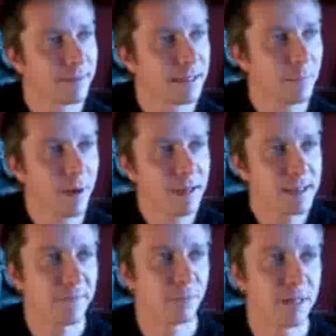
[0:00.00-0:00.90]
They
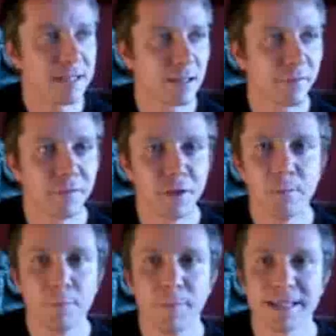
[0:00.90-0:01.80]
might have written a
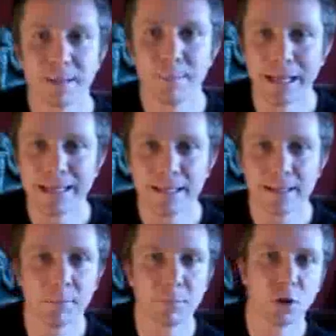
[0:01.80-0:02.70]
few bits and pieces,
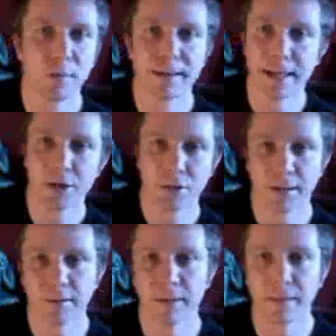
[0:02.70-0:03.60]
some documentation
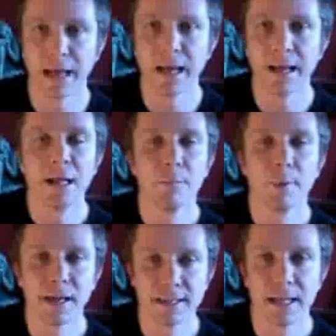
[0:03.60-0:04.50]
here and there,
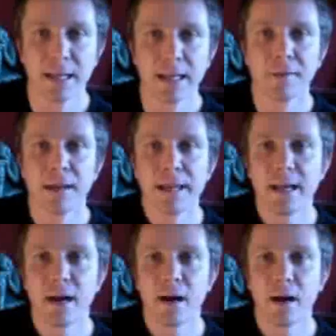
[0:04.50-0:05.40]
but
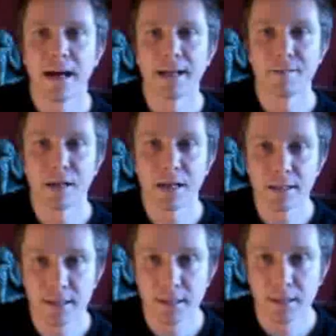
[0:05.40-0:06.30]
they are
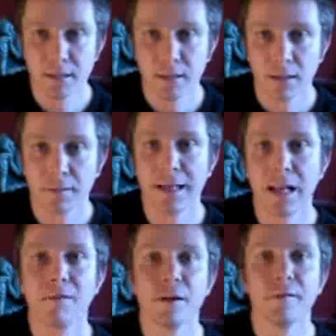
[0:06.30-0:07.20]
advocates. They
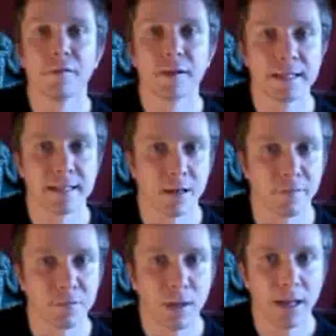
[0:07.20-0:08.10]
love free
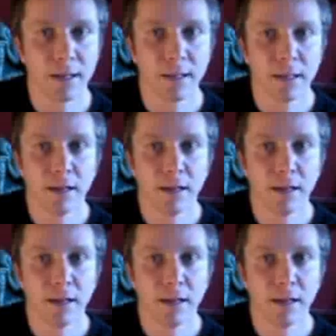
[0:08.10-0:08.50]
software.